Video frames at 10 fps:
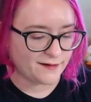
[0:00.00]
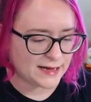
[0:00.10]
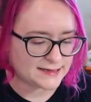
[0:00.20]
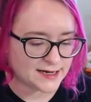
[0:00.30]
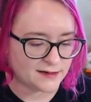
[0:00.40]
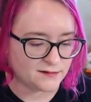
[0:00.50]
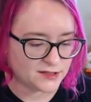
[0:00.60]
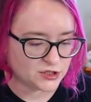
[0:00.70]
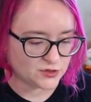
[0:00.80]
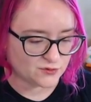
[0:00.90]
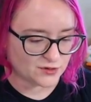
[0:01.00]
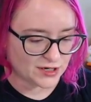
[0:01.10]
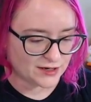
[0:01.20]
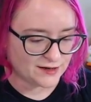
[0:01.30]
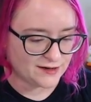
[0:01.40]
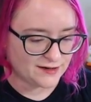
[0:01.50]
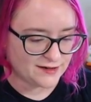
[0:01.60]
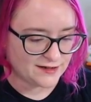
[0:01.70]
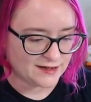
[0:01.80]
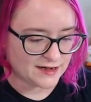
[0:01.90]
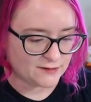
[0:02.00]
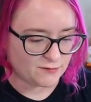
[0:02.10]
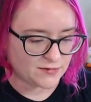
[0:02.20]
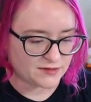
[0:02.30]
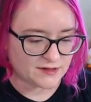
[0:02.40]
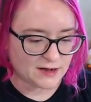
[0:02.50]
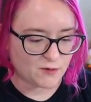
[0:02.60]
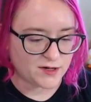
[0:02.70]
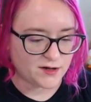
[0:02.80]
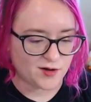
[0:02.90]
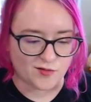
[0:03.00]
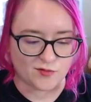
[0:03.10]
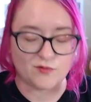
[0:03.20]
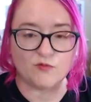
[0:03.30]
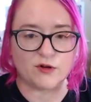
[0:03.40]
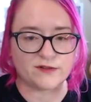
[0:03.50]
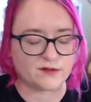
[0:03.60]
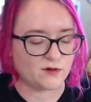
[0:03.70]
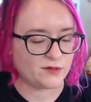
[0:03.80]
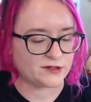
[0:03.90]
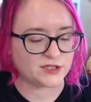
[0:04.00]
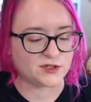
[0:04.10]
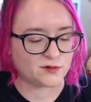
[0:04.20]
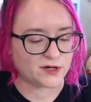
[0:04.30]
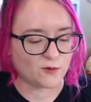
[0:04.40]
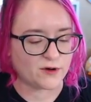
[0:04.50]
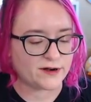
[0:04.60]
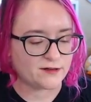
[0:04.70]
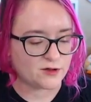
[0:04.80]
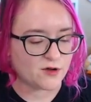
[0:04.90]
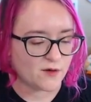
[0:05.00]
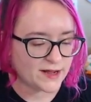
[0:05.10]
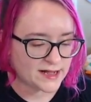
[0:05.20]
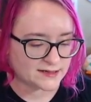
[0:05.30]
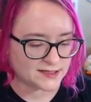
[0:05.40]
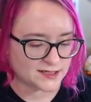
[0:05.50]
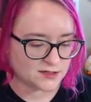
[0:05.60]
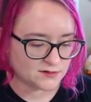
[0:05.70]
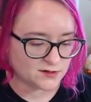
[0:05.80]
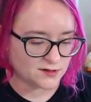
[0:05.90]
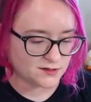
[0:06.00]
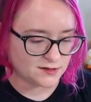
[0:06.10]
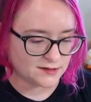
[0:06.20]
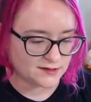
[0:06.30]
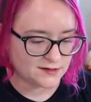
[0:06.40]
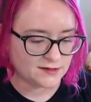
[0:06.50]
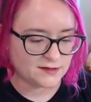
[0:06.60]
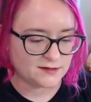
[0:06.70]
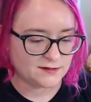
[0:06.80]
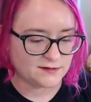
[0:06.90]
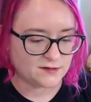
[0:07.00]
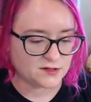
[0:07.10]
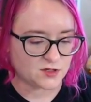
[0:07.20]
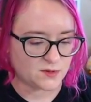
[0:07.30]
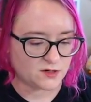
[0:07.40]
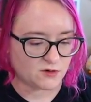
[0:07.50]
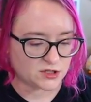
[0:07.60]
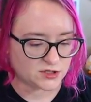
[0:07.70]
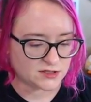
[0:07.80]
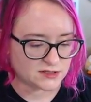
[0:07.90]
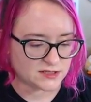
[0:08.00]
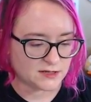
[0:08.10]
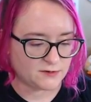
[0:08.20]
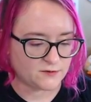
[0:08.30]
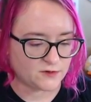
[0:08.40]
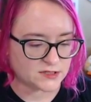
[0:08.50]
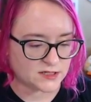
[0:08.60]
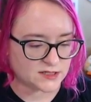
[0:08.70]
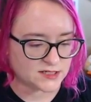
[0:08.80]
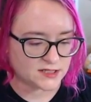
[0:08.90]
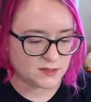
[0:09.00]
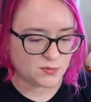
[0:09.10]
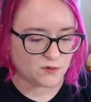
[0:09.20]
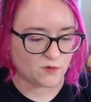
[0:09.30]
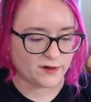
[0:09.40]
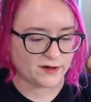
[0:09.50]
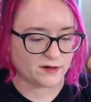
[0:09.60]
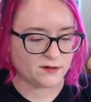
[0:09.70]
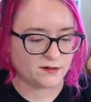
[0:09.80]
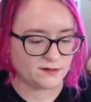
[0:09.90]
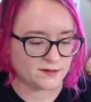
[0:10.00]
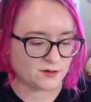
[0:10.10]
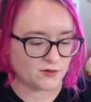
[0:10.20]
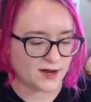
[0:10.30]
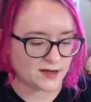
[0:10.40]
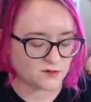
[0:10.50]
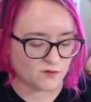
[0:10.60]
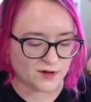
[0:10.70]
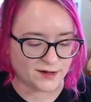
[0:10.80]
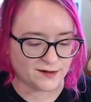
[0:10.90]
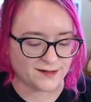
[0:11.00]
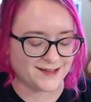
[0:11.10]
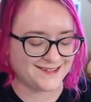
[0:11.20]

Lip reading: entirely sure. I want to know what's their story. Where are you going, Execute? So many questions. And we've always got the sleeping one, the cracked one.